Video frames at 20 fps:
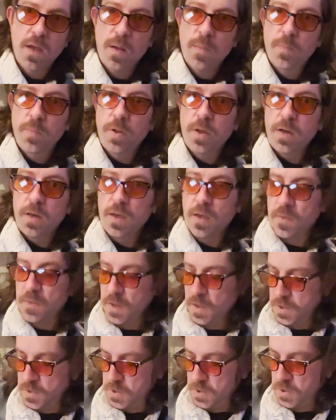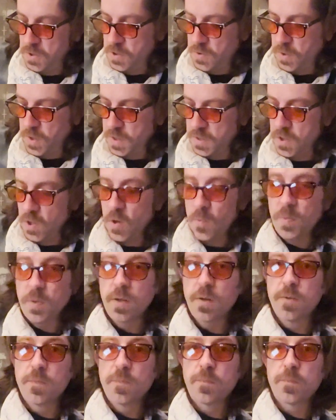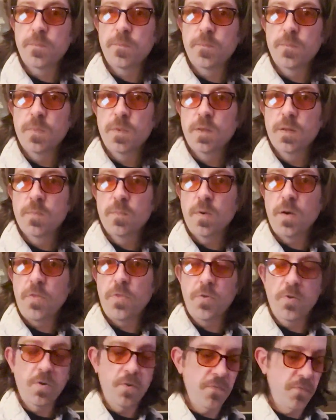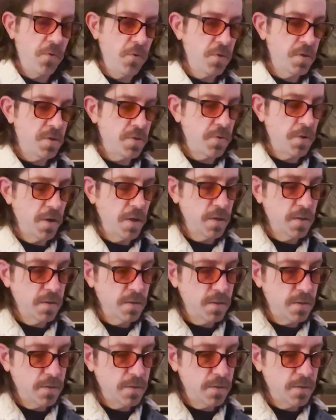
plucking these 2 strings open, my 3rd and 4th strings.